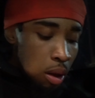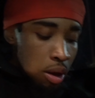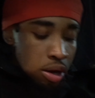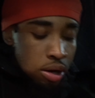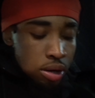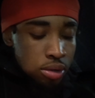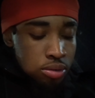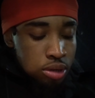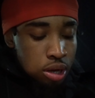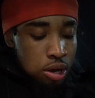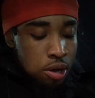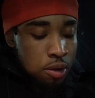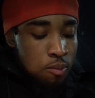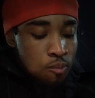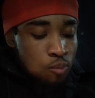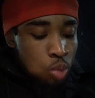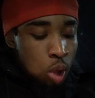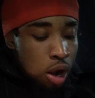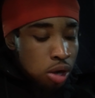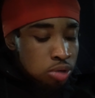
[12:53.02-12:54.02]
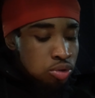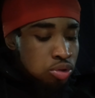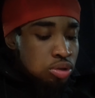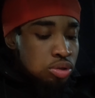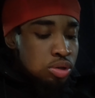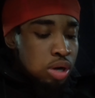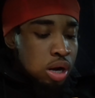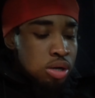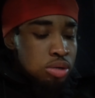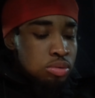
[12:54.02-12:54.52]
know what I'm saying? I was
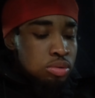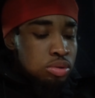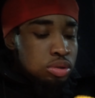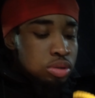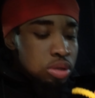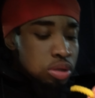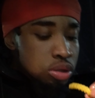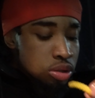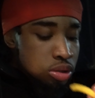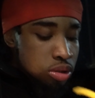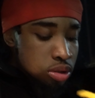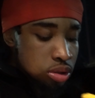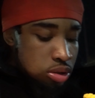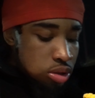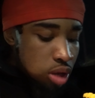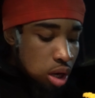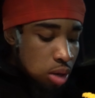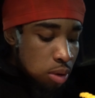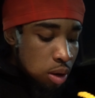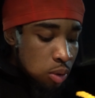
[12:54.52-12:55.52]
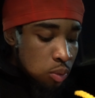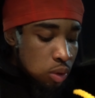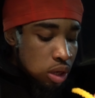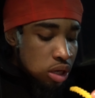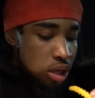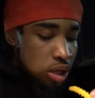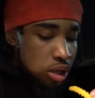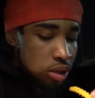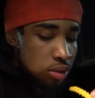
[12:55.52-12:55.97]
just trying to talk about Wendy.